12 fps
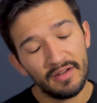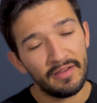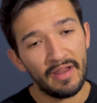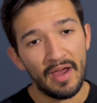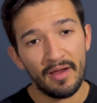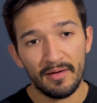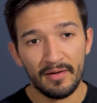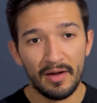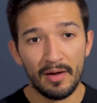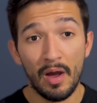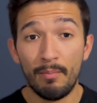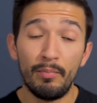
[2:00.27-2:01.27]
that
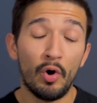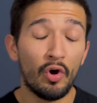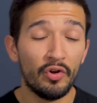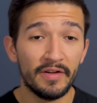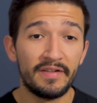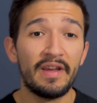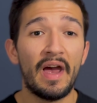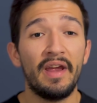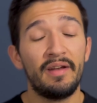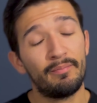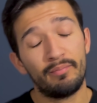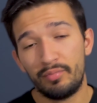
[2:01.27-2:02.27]
I bought on the
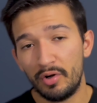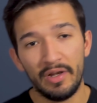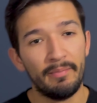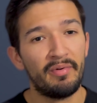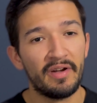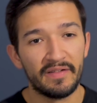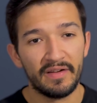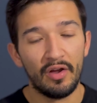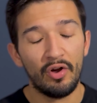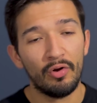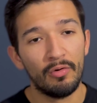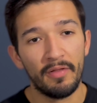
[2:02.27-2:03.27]
side, probably brings the
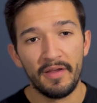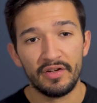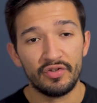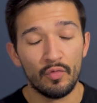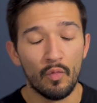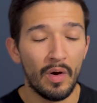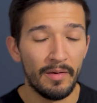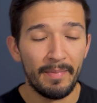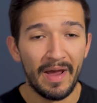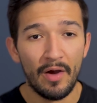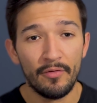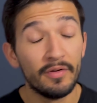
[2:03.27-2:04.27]
whole thing to 1
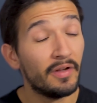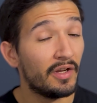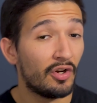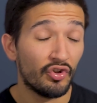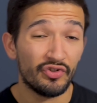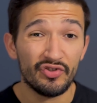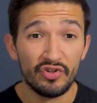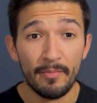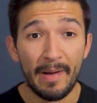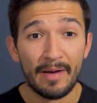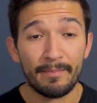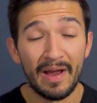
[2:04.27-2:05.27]
pound. It goes into your
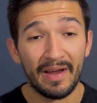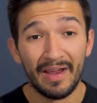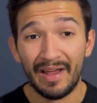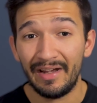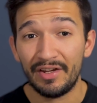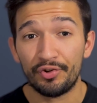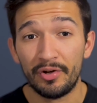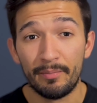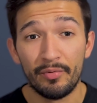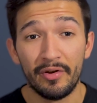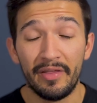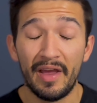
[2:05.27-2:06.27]
backpack. I literally
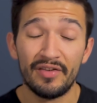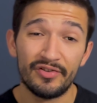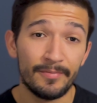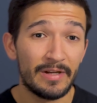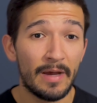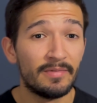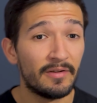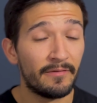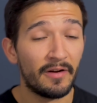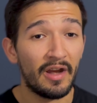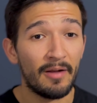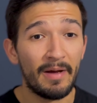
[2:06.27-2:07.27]
put it there and sometimes I
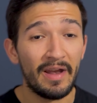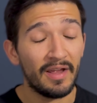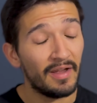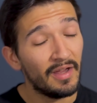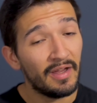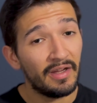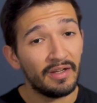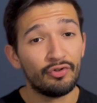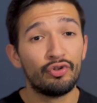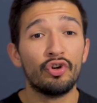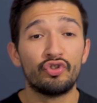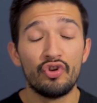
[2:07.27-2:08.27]
forget about it. It
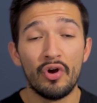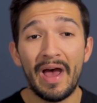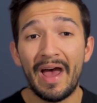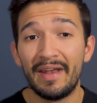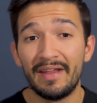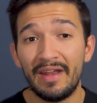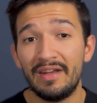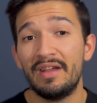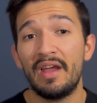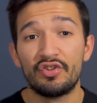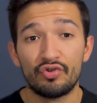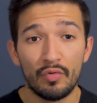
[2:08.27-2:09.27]
does not add any
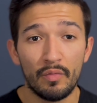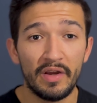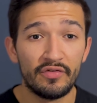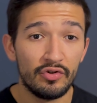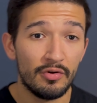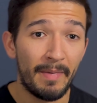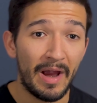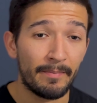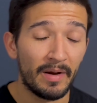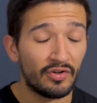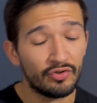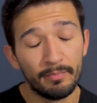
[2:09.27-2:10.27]
extra weight to your
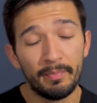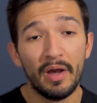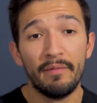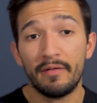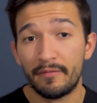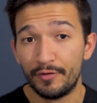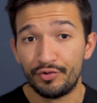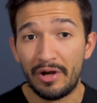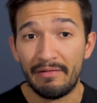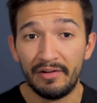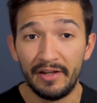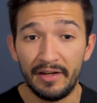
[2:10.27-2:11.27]
backpack, so perfect for traveling.